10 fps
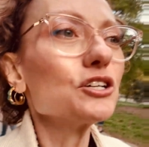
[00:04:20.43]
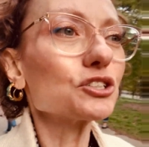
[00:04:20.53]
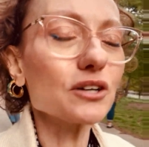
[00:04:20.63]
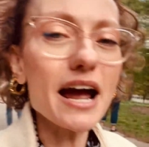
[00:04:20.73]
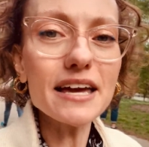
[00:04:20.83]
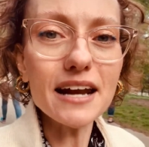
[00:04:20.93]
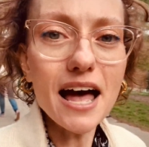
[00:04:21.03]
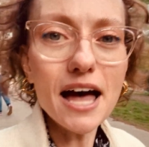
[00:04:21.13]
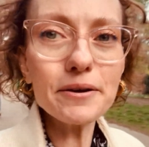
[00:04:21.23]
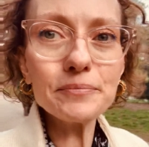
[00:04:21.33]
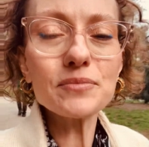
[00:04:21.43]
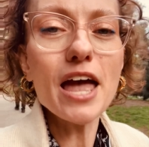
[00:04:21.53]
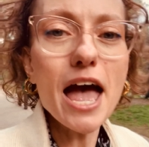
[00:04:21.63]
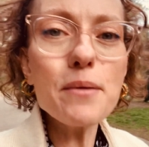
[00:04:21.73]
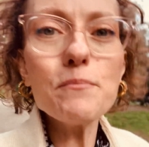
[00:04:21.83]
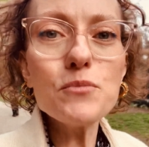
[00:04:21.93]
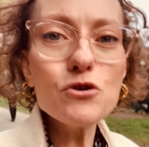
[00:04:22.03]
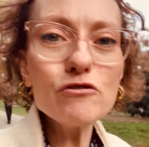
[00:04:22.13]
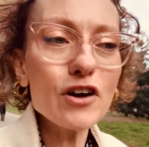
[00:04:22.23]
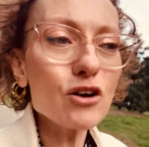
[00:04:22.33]
Try it on and
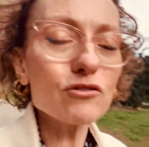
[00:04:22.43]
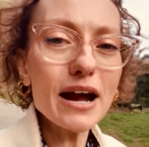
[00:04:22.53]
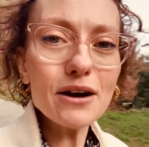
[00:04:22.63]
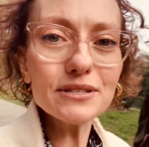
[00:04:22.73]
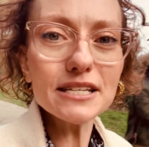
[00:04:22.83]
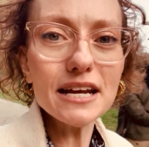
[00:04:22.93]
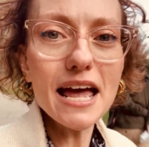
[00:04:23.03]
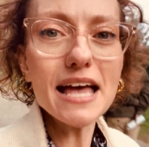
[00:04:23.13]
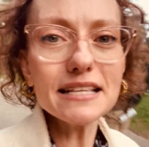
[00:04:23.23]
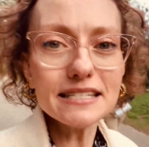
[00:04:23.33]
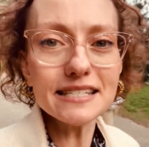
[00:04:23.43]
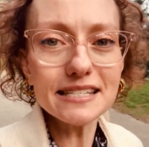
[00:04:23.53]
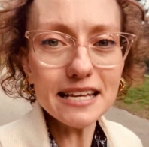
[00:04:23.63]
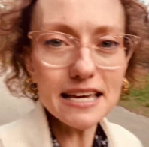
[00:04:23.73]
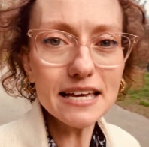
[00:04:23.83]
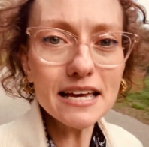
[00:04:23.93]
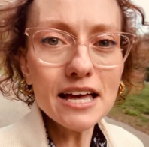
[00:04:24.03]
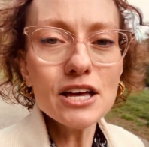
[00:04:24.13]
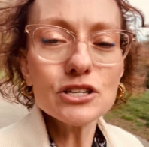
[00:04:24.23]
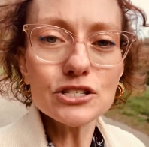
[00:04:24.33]
move around in it and see.
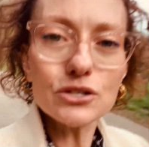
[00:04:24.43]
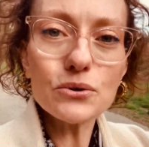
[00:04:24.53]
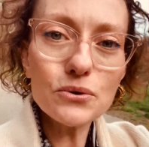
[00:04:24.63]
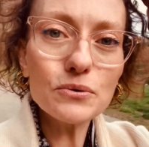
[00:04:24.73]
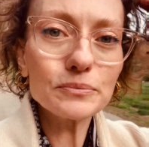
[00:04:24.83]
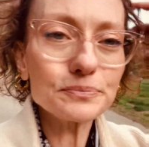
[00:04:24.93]
So